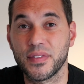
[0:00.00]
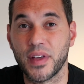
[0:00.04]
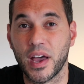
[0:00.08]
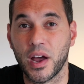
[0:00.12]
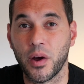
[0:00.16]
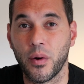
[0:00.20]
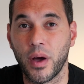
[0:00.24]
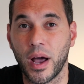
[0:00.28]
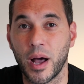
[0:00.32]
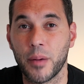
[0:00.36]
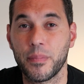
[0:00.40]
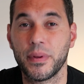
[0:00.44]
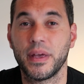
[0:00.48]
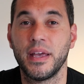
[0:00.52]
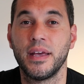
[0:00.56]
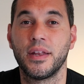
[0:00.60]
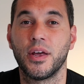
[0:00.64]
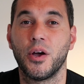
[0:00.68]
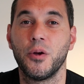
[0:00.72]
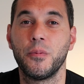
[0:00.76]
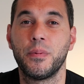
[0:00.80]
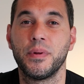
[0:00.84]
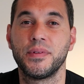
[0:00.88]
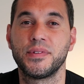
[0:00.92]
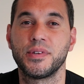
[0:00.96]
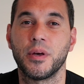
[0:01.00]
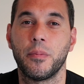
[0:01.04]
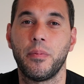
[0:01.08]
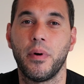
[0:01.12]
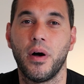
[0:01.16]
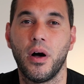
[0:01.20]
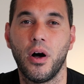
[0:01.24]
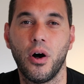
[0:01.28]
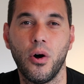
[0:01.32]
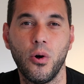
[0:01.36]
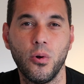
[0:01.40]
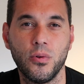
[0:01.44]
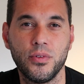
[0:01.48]
their app, it opens up
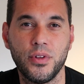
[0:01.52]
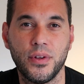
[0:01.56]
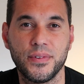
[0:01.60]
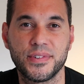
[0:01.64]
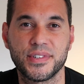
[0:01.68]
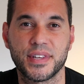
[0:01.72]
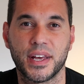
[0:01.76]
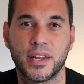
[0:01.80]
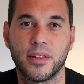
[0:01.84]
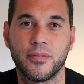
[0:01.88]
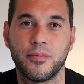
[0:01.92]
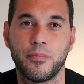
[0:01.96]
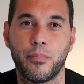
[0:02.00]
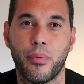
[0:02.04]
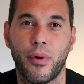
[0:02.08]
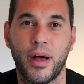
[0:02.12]
a whole new set of